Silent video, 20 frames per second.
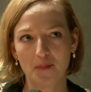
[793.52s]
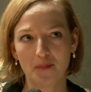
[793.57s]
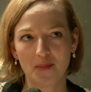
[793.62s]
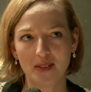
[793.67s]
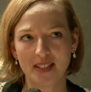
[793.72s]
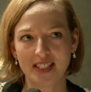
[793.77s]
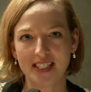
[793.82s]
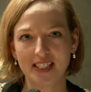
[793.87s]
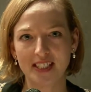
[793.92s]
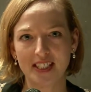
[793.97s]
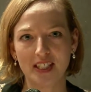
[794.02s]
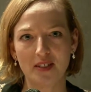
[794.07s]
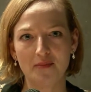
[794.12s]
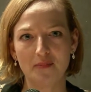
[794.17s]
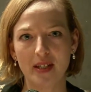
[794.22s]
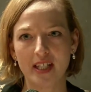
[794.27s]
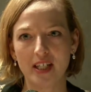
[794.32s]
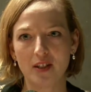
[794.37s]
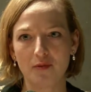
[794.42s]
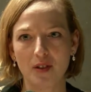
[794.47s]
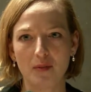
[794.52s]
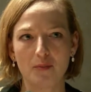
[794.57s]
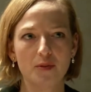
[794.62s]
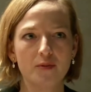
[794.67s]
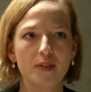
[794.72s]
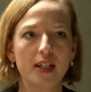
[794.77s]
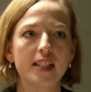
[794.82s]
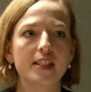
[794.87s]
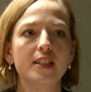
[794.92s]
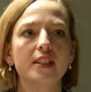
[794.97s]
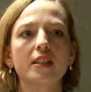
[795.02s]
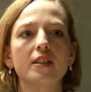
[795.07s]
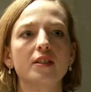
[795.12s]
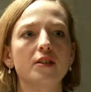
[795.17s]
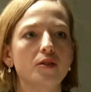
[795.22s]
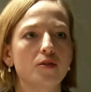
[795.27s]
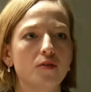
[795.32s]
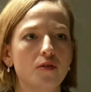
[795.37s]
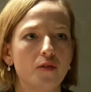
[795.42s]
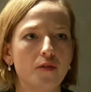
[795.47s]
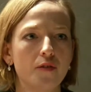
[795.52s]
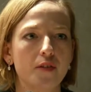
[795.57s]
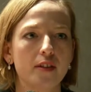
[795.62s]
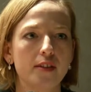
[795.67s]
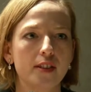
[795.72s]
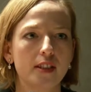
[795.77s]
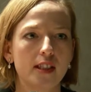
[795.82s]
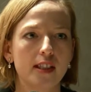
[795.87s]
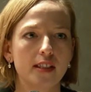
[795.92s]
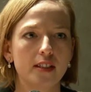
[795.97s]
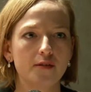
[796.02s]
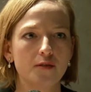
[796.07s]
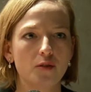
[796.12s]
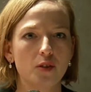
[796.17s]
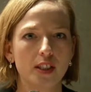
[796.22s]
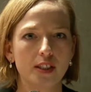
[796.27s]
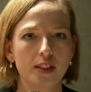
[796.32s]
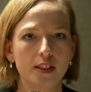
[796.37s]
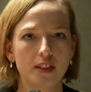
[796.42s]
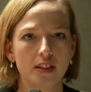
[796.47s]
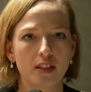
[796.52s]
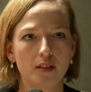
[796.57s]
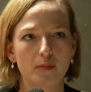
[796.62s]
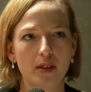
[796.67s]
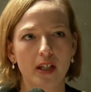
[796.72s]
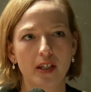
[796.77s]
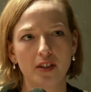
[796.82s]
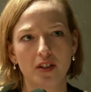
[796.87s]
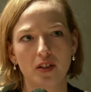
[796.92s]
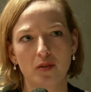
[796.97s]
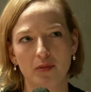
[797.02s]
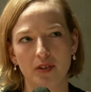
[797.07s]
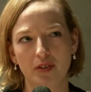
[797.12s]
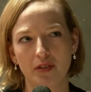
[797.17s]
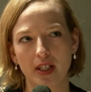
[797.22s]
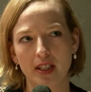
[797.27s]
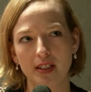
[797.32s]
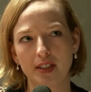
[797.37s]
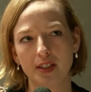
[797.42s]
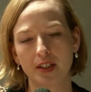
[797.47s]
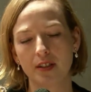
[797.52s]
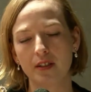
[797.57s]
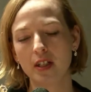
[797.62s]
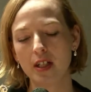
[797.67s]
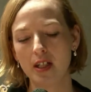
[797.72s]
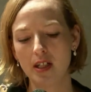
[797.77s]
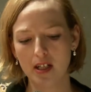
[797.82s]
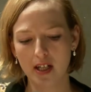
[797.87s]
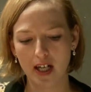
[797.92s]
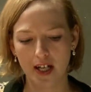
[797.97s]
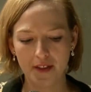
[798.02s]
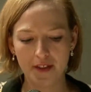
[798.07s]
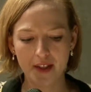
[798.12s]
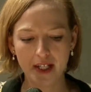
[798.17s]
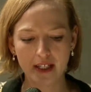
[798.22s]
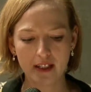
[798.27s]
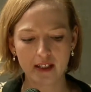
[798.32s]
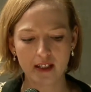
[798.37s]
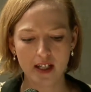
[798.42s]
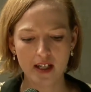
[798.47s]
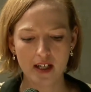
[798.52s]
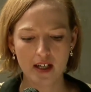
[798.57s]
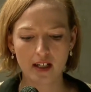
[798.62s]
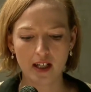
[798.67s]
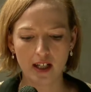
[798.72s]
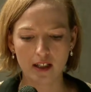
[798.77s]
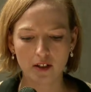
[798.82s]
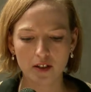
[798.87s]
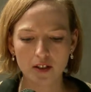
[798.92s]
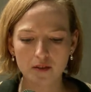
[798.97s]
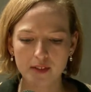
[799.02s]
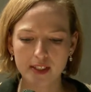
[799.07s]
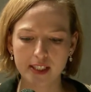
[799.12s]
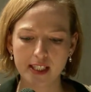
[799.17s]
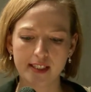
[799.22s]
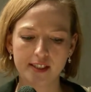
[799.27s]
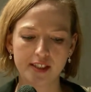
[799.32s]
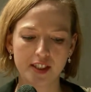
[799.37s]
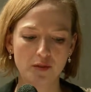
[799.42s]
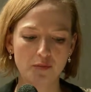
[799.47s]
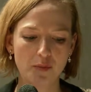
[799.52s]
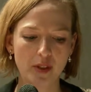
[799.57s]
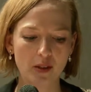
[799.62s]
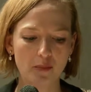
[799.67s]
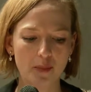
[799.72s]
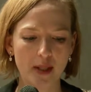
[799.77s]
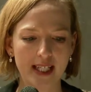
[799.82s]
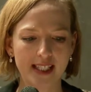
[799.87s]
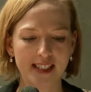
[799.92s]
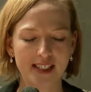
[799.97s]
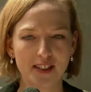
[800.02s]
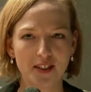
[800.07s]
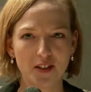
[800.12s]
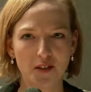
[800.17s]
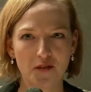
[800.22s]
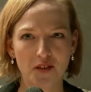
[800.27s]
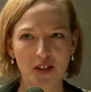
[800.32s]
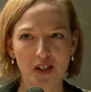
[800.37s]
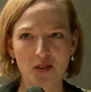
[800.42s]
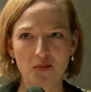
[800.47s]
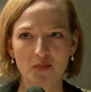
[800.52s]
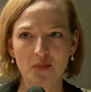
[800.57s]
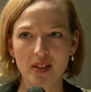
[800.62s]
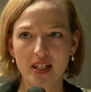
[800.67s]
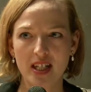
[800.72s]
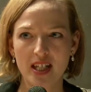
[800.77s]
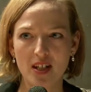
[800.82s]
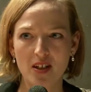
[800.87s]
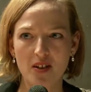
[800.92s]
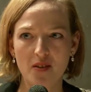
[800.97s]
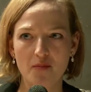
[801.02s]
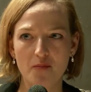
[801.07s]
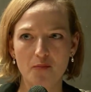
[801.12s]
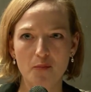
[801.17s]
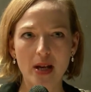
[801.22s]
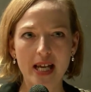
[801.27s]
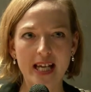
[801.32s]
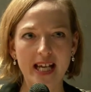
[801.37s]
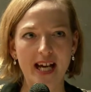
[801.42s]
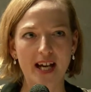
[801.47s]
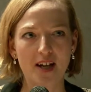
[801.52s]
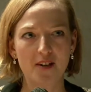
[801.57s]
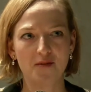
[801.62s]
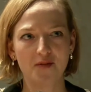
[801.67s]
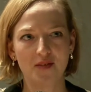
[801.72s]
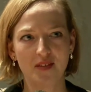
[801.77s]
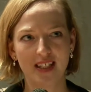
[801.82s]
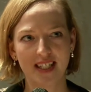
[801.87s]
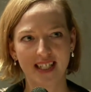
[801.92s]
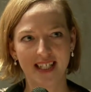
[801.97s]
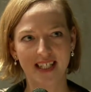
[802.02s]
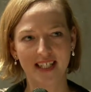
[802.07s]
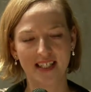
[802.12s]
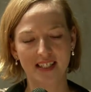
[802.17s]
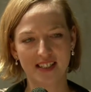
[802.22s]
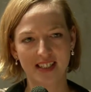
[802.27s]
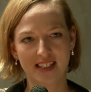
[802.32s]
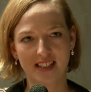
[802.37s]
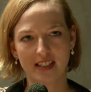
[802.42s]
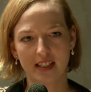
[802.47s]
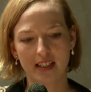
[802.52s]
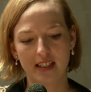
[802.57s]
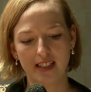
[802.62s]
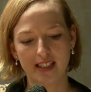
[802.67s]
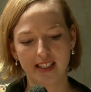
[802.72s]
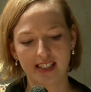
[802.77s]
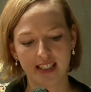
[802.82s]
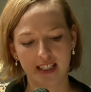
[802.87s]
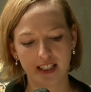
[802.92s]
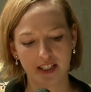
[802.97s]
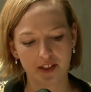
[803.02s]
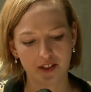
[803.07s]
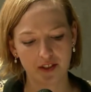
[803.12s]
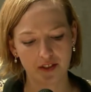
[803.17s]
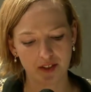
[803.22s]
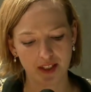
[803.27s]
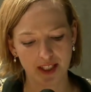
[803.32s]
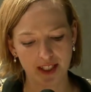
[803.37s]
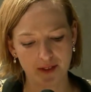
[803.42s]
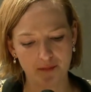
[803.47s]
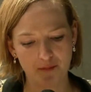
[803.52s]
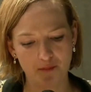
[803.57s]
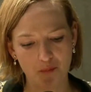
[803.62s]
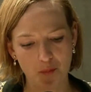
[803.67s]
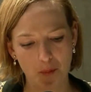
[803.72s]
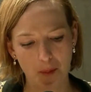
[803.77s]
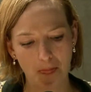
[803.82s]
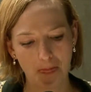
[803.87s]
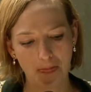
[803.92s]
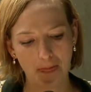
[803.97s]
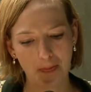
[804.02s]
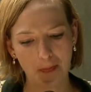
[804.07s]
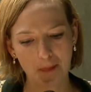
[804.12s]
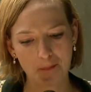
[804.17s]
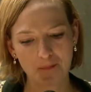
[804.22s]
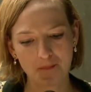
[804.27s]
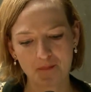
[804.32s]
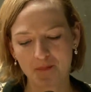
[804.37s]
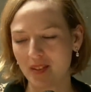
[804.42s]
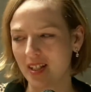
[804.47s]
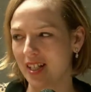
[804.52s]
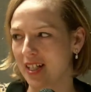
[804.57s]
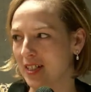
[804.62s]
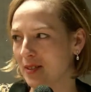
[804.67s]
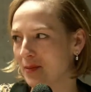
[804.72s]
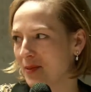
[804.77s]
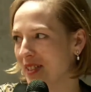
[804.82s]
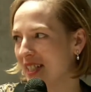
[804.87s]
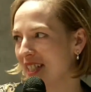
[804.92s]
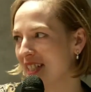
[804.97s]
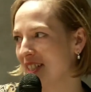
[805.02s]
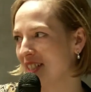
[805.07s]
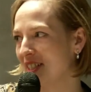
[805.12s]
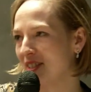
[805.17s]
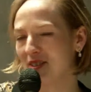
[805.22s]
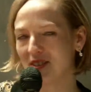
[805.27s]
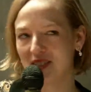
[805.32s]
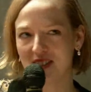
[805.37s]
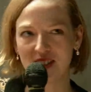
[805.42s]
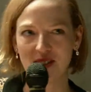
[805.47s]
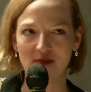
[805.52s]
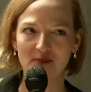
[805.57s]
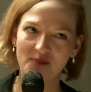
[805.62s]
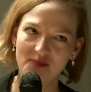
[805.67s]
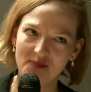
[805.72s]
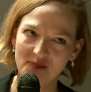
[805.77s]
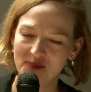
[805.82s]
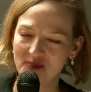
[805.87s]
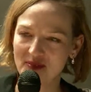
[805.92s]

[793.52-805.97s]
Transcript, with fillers: potentially make reparations or those kinds of questions about human rights. So I think a lot of attention being paid to the film may have a slightly cynical explanation also.